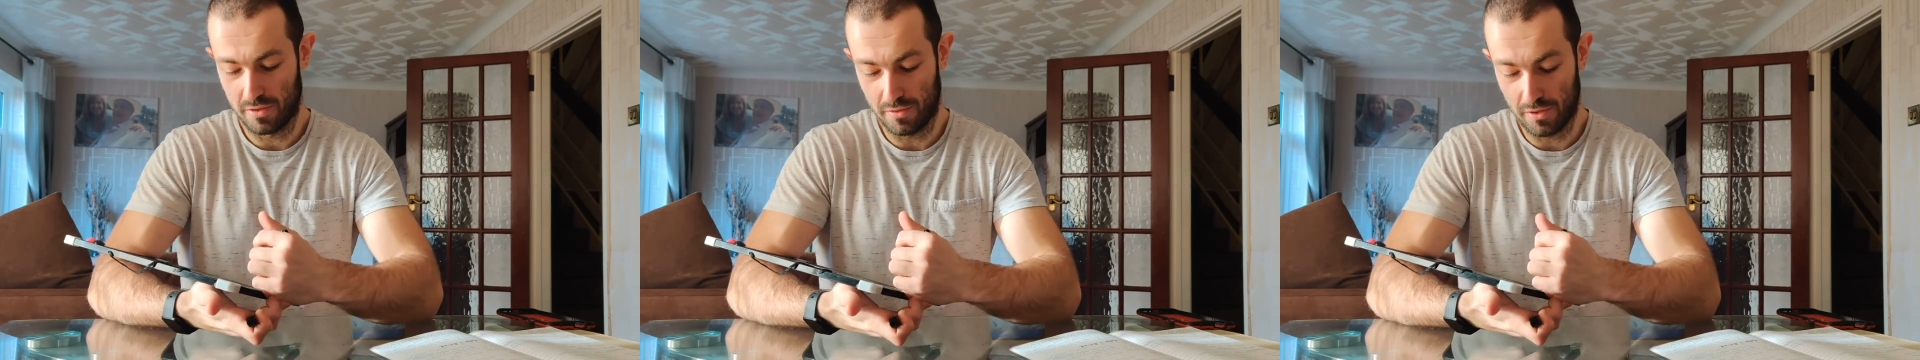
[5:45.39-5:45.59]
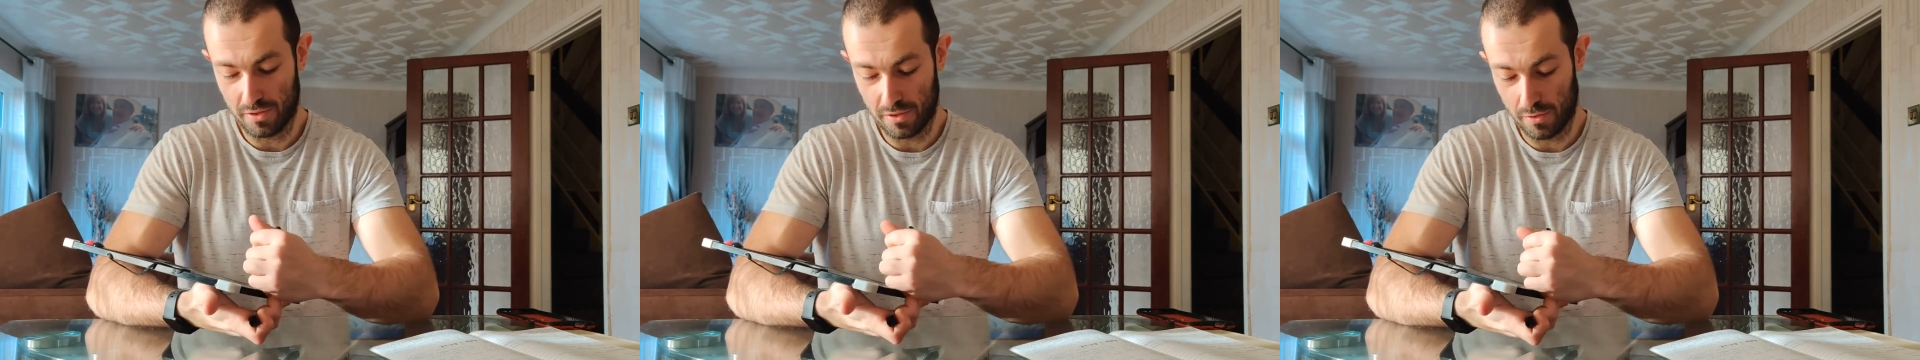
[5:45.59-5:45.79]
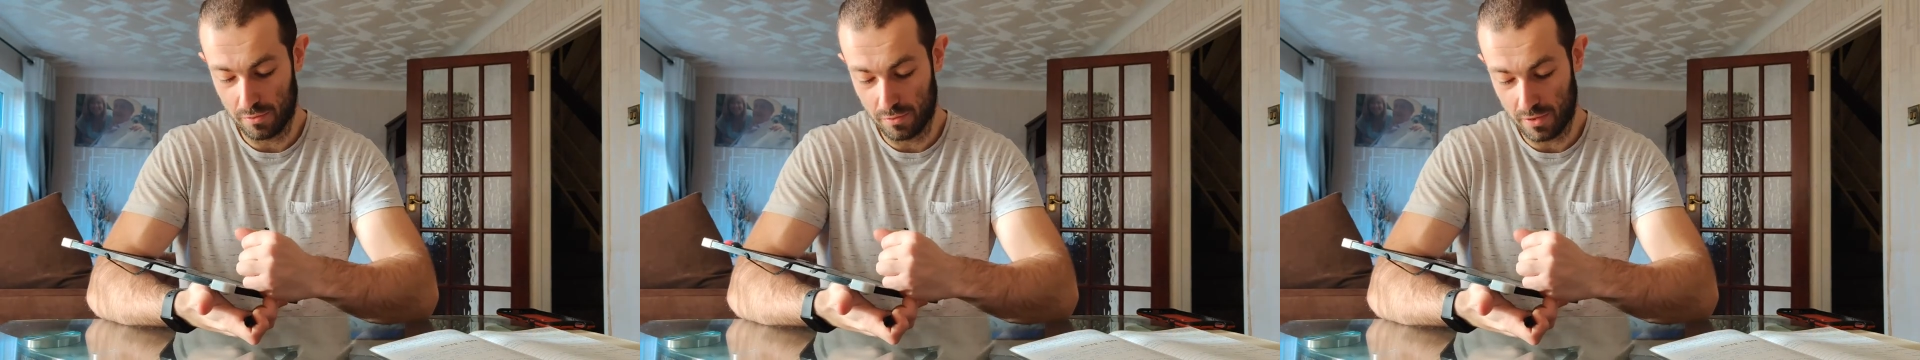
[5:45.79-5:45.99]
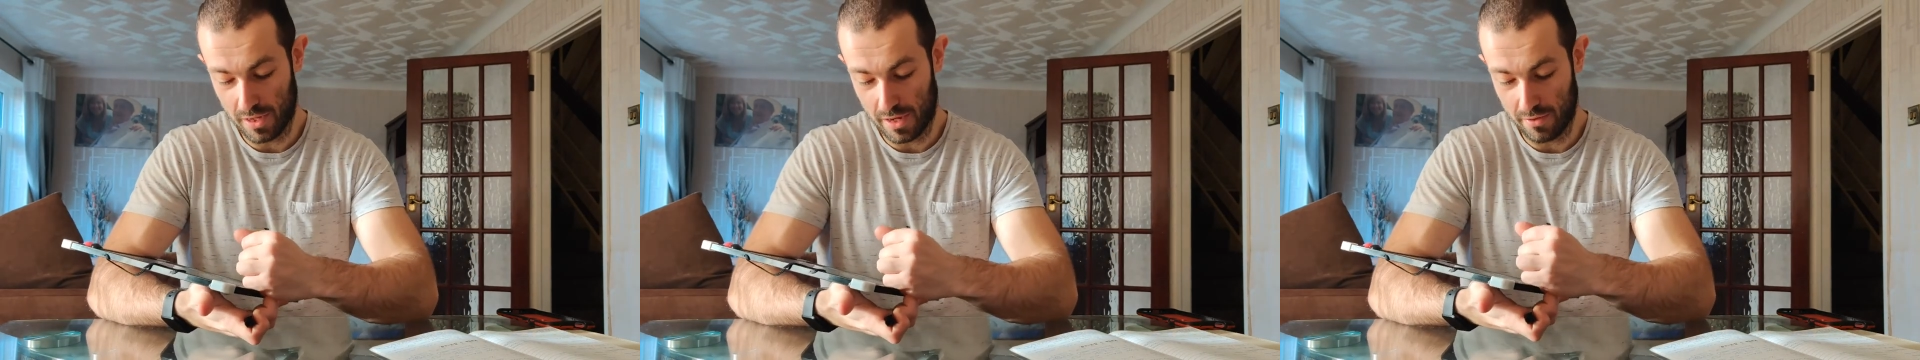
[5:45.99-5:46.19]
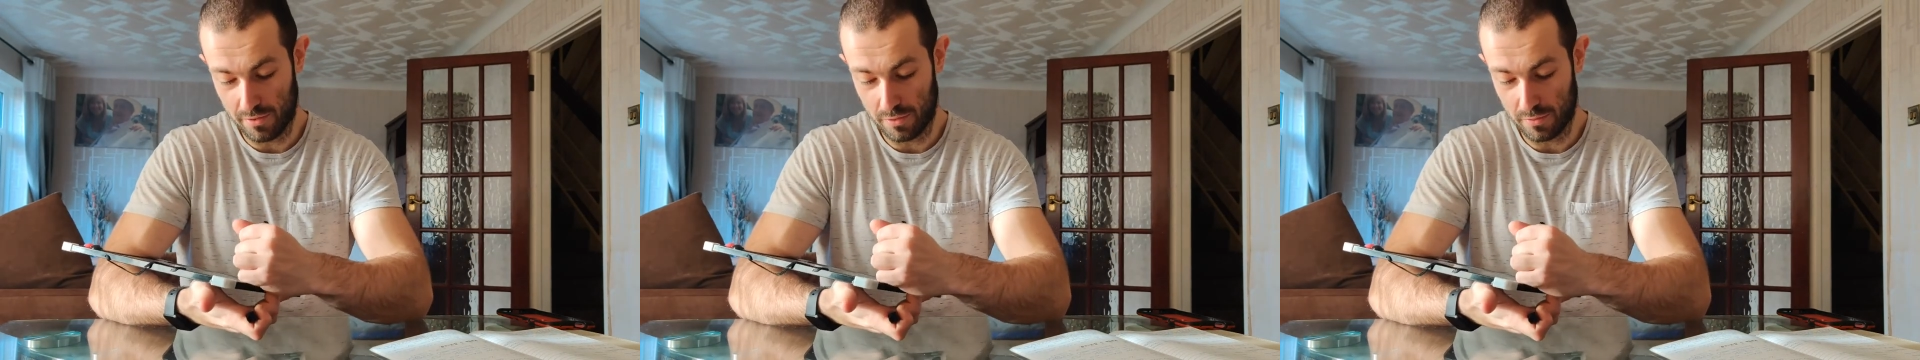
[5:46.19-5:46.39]
So our total
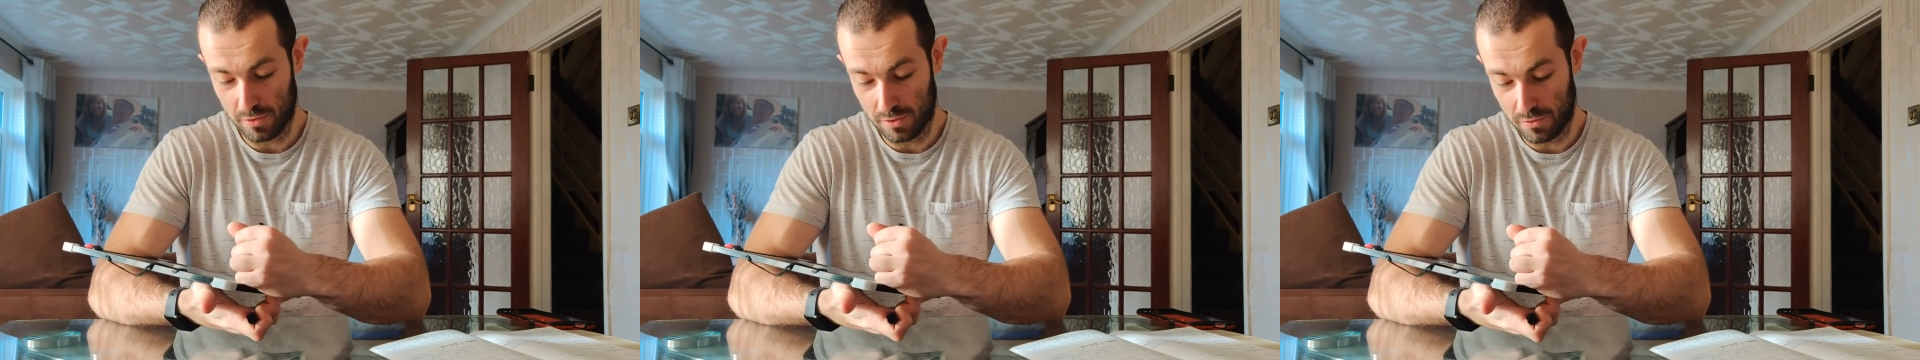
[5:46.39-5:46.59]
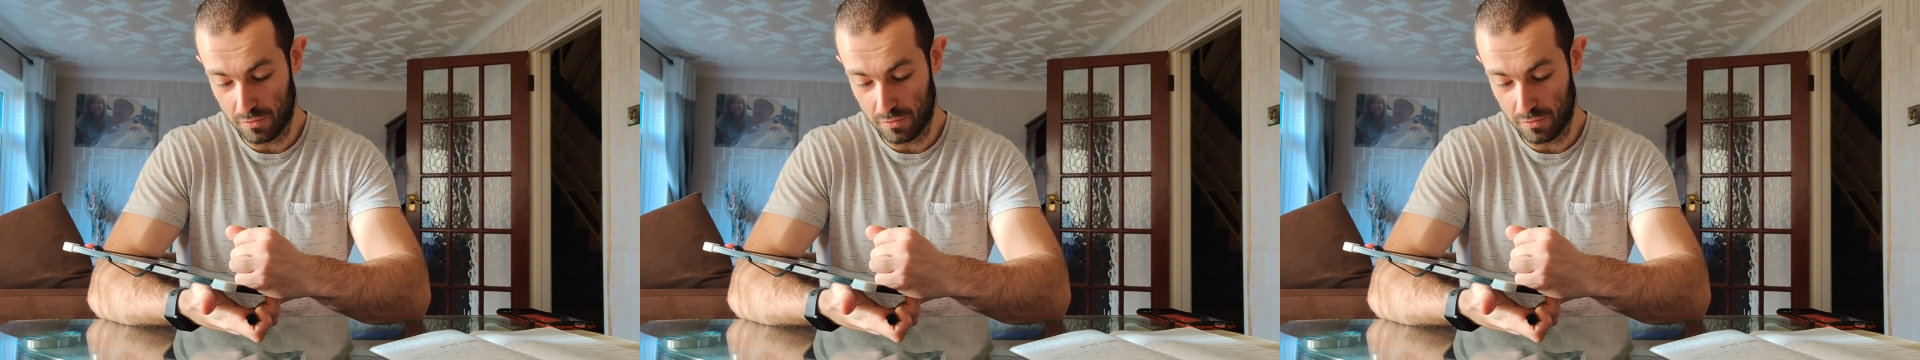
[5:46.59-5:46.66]
calories was